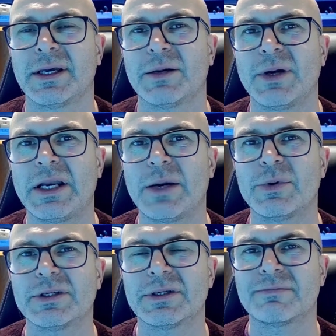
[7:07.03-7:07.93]
Being able
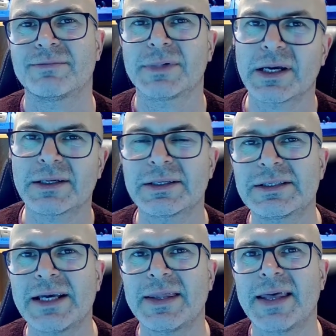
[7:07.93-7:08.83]
to
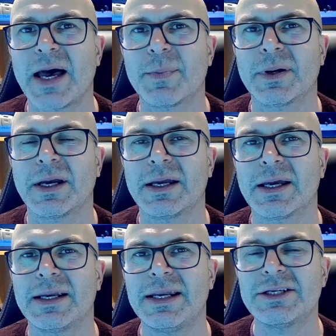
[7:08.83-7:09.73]
set that up
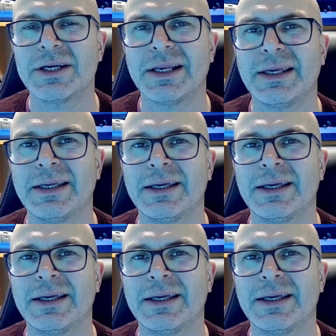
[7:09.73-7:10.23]
initially,